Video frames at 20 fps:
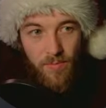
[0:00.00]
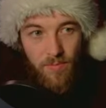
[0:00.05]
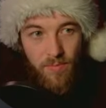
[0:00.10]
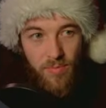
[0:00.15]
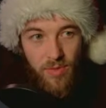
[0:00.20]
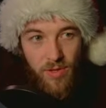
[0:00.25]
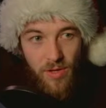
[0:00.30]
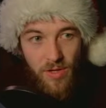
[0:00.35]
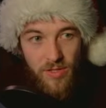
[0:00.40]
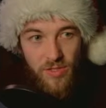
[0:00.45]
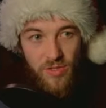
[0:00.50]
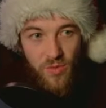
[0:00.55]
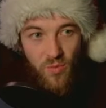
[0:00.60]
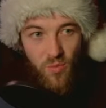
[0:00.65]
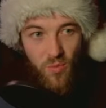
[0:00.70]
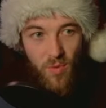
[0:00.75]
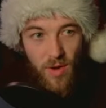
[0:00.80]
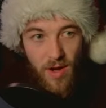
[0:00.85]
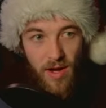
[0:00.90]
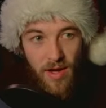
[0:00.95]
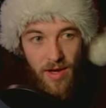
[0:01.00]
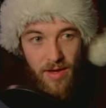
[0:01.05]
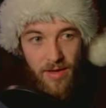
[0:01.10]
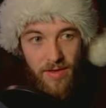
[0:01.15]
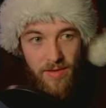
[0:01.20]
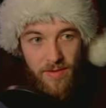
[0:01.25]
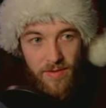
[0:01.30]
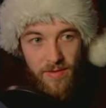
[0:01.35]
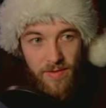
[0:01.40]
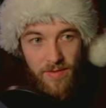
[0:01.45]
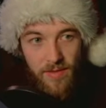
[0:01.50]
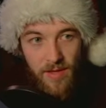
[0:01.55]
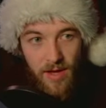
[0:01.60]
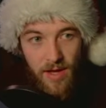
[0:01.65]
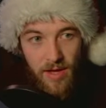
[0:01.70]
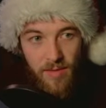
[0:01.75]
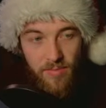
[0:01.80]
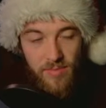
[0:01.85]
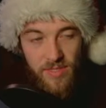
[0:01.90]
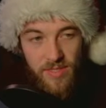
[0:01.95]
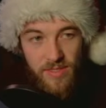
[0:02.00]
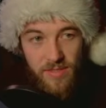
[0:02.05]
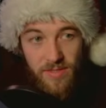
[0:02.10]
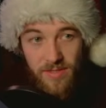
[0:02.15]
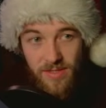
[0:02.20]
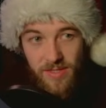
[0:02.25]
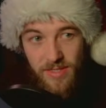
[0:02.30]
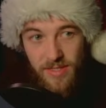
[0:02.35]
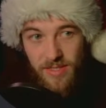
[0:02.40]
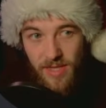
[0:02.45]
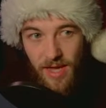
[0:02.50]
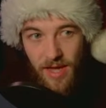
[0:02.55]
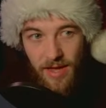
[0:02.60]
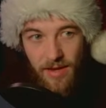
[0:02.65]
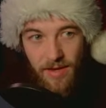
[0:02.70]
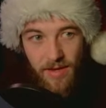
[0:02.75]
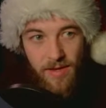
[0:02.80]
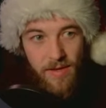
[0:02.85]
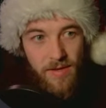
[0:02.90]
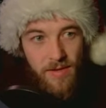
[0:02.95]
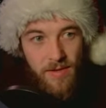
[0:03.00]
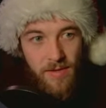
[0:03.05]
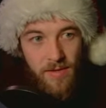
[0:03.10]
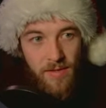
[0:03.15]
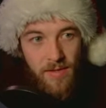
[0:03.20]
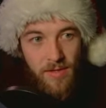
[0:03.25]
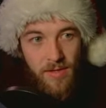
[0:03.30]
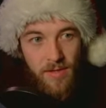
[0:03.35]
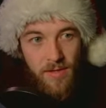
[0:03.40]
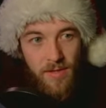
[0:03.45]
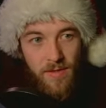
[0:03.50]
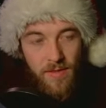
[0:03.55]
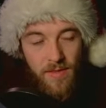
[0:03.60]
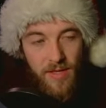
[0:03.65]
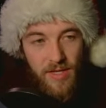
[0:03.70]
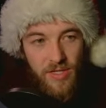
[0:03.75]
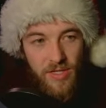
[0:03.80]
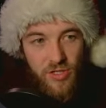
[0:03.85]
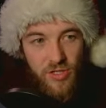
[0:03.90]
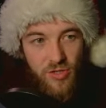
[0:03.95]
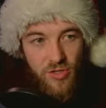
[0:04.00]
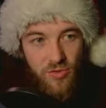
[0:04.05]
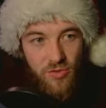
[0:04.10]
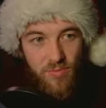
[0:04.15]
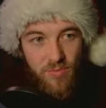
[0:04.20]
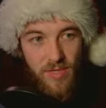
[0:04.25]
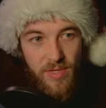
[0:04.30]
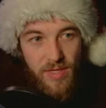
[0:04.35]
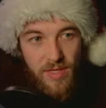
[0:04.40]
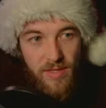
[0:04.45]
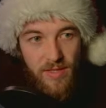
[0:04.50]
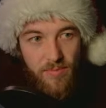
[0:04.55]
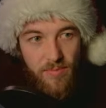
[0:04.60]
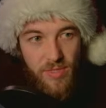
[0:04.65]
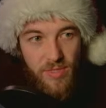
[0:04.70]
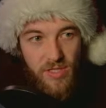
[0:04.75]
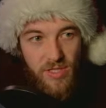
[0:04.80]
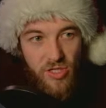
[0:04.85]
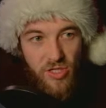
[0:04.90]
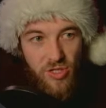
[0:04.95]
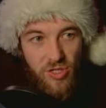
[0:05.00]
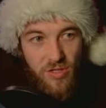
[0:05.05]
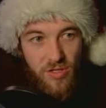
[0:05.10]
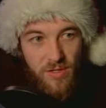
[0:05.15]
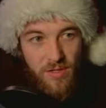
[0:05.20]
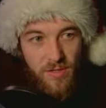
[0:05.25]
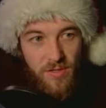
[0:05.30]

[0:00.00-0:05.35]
plus y times 10, that should be the position,